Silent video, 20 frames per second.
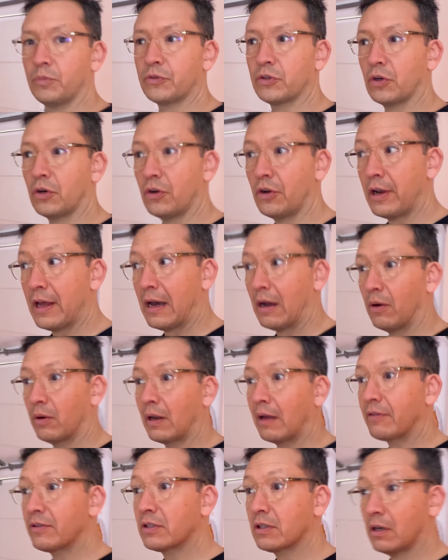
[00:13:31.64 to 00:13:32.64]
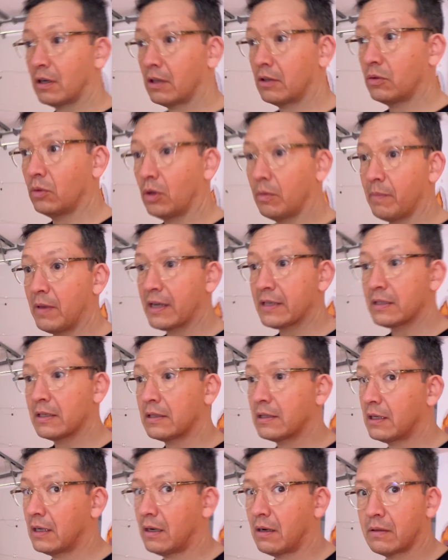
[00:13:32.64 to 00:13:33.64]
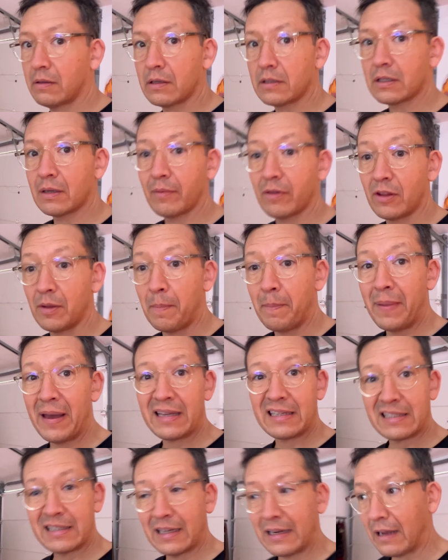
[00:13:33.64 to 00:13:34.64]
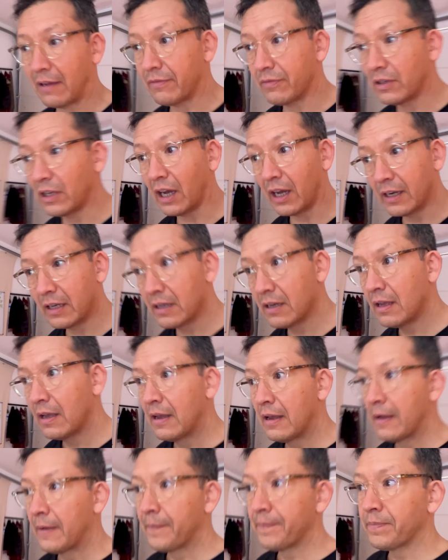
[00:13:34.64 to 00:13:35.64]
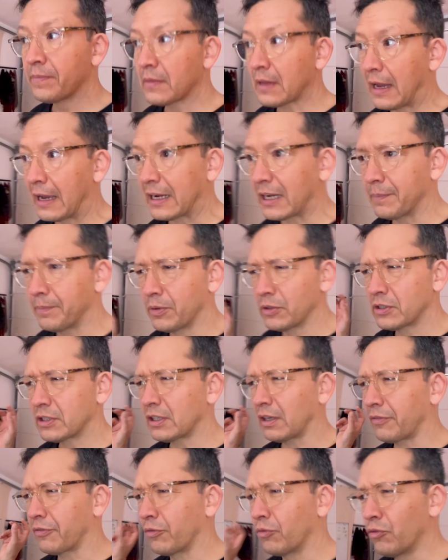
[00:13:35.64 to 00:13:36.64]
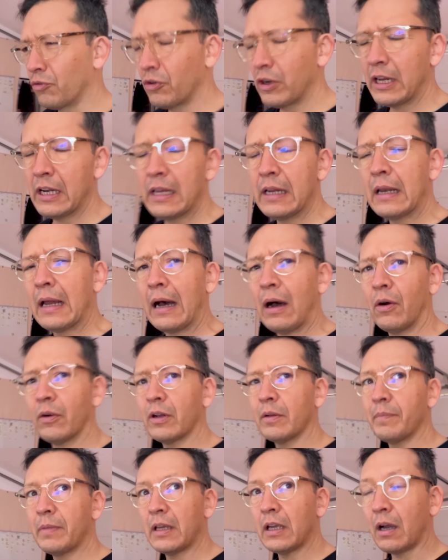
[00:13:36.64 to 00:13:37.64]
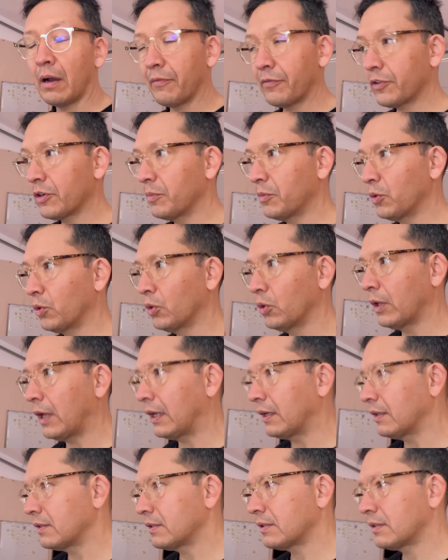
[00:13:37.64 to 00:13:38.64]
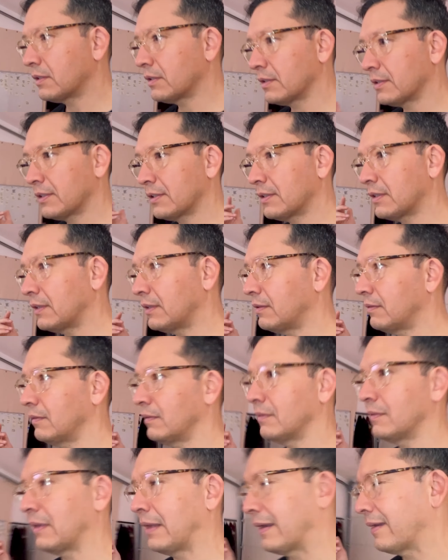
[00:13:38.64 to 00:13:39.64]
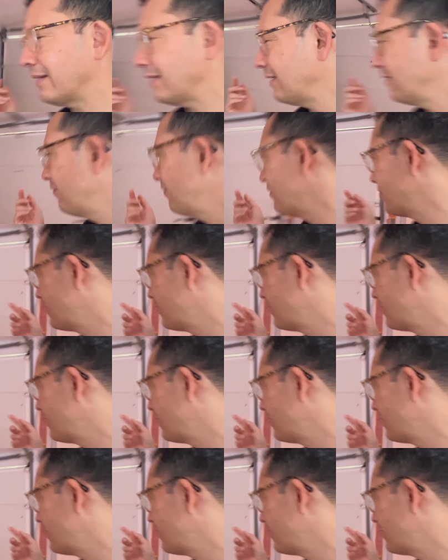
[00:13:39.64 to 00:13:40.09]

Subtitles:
turned out. I've started doing mixes here and they're some of the best that I've done. I can put stuff really loud and be comfortable, and it's just like even